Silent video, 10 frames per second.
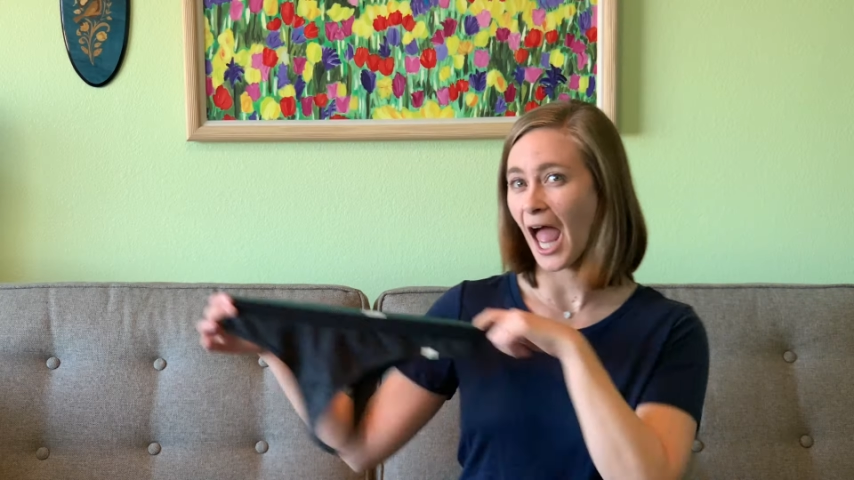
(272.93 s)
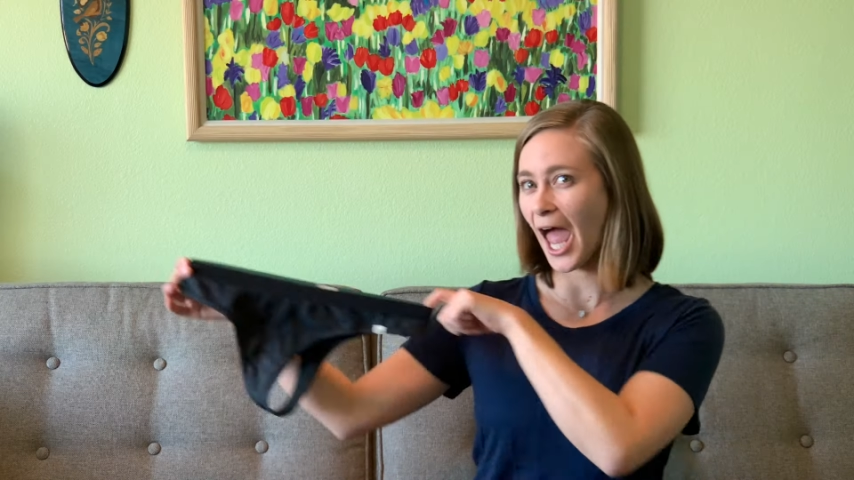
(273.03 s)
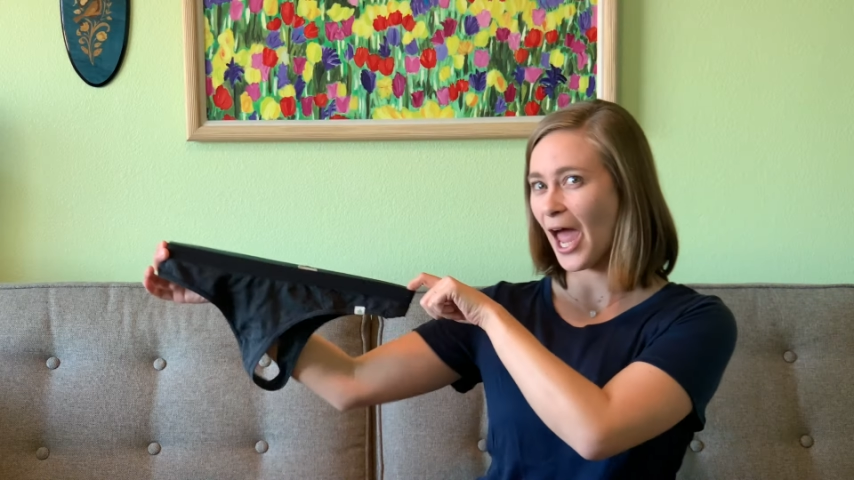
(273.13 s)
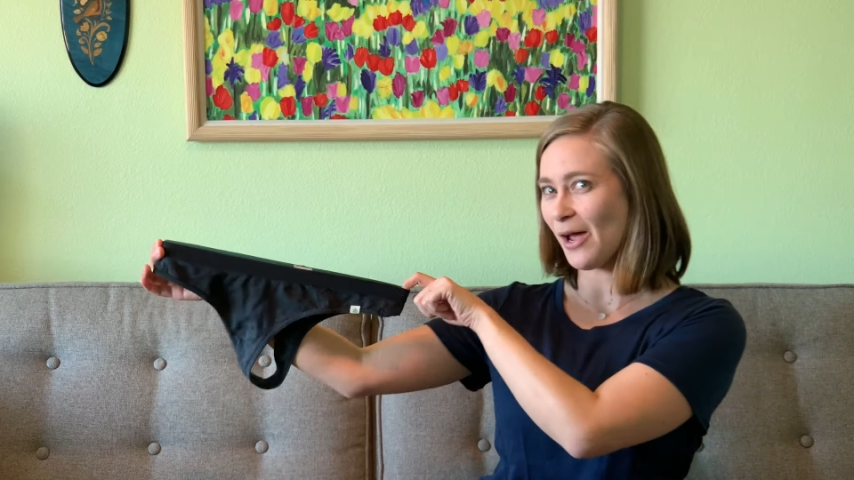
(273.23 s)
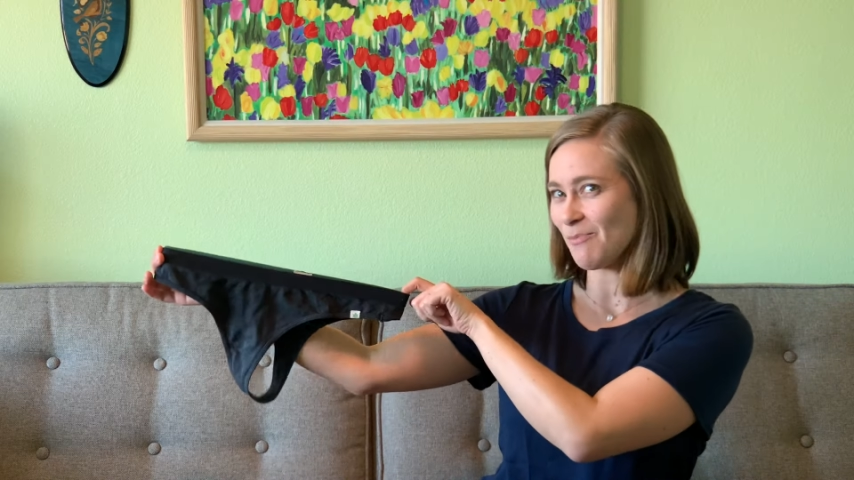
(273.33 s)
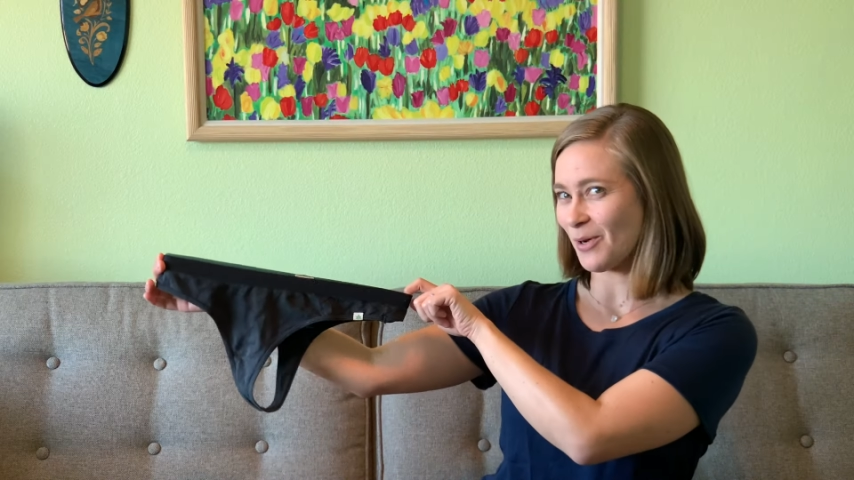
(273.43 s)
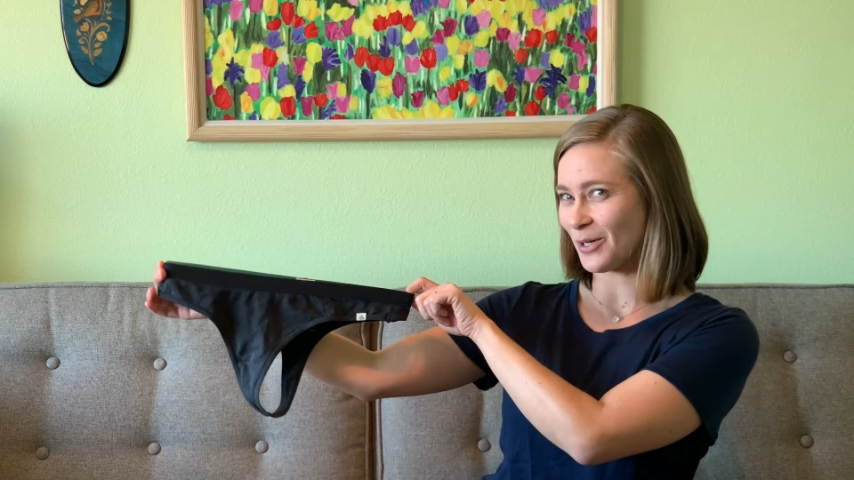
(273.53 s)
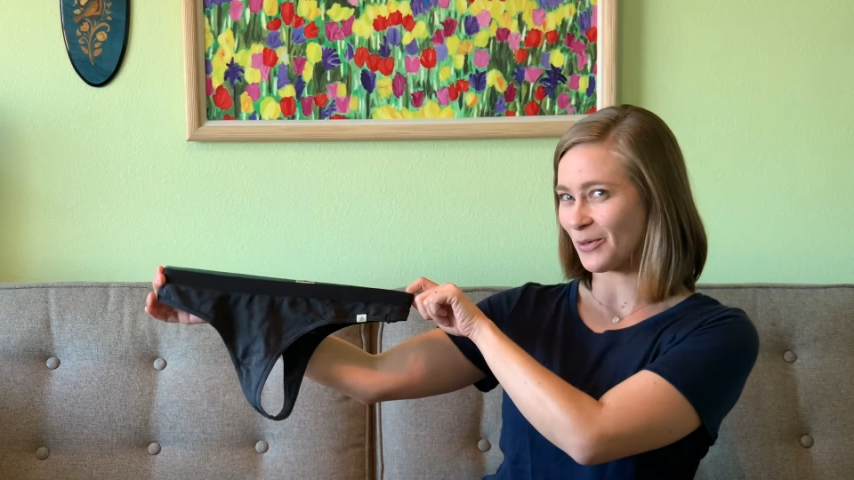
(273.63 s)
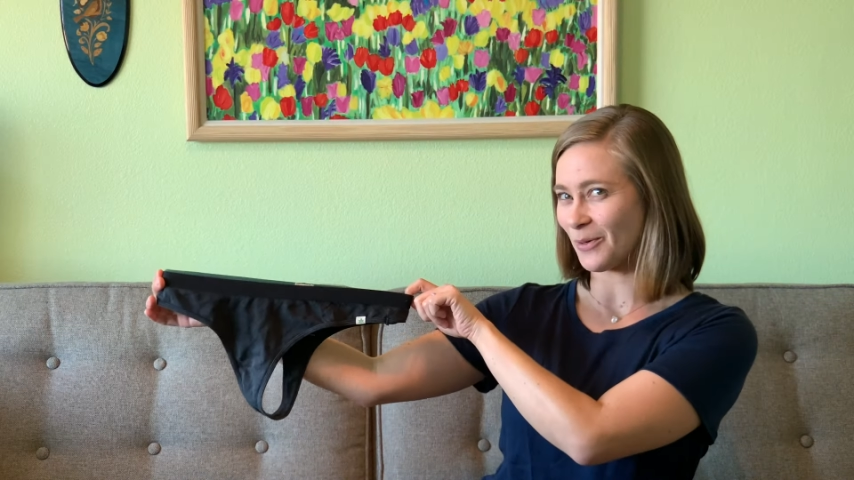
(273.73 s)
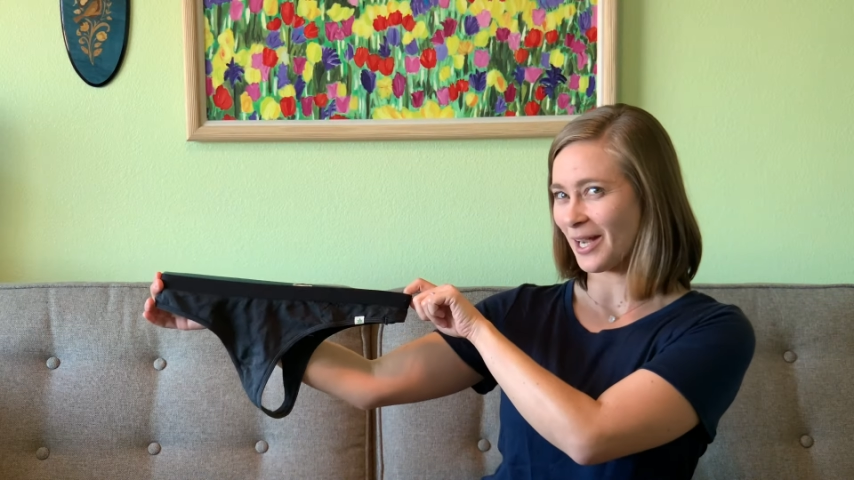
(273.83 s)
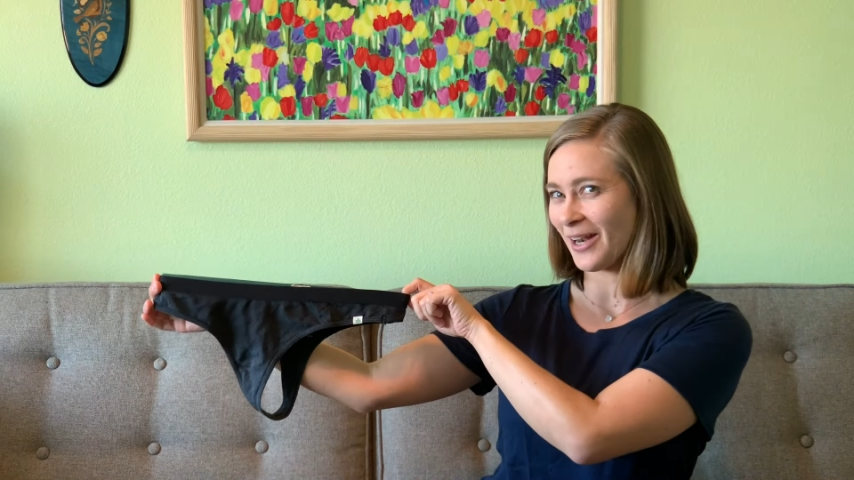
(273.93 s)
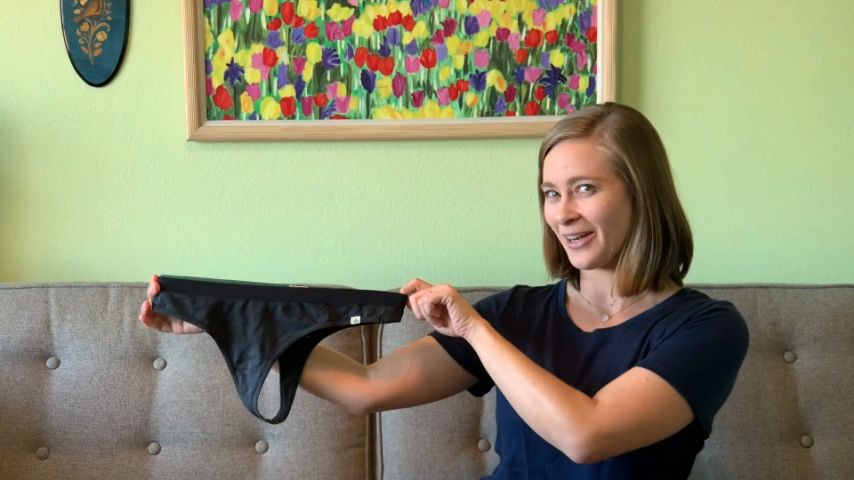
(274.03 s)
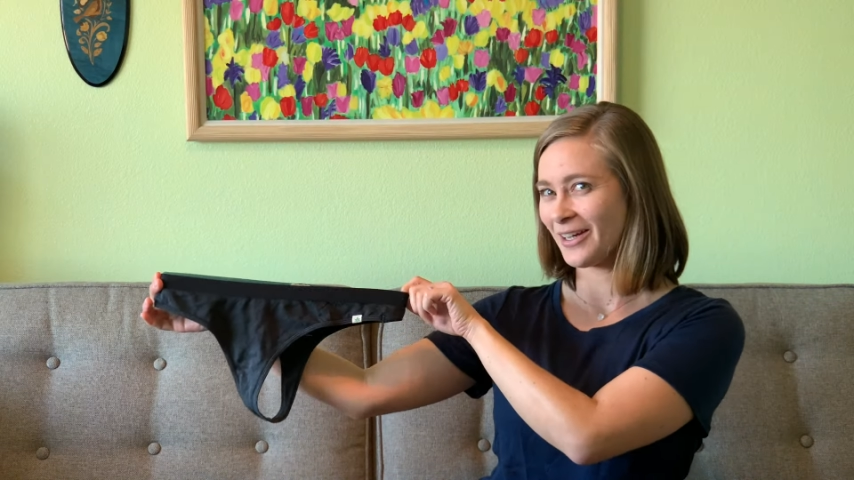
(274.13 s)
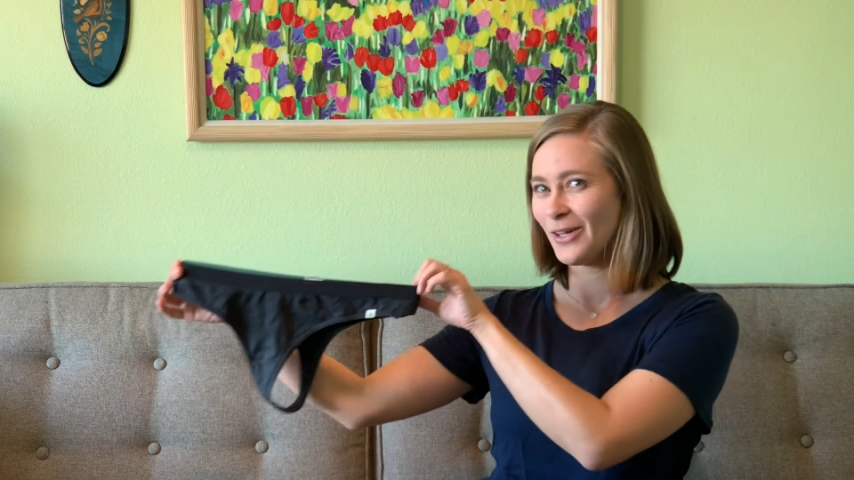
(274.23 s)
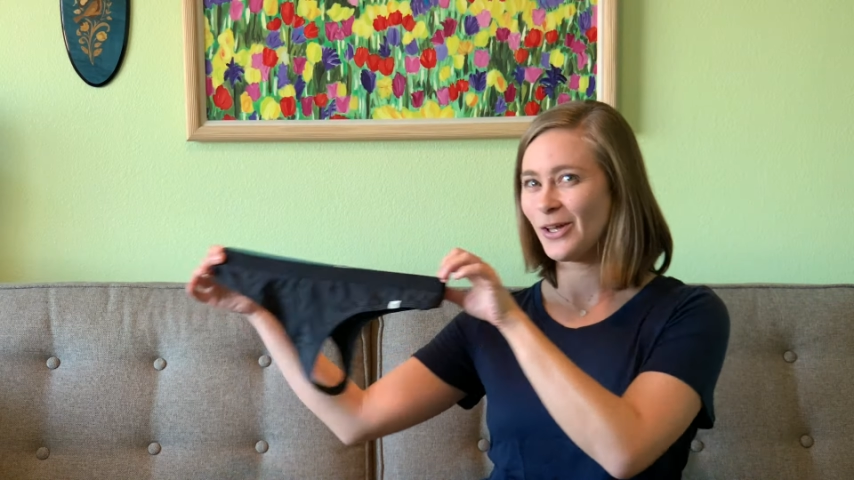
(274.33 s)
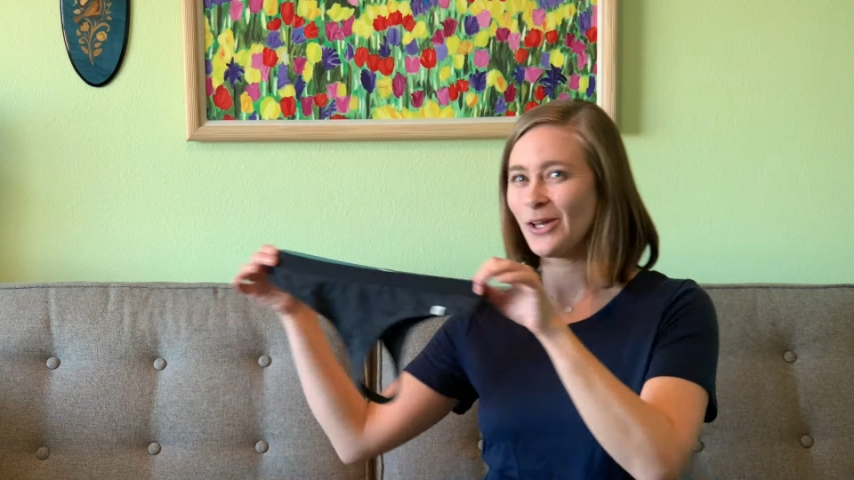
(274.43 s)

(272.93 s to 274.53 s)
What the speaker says: hemp underwear?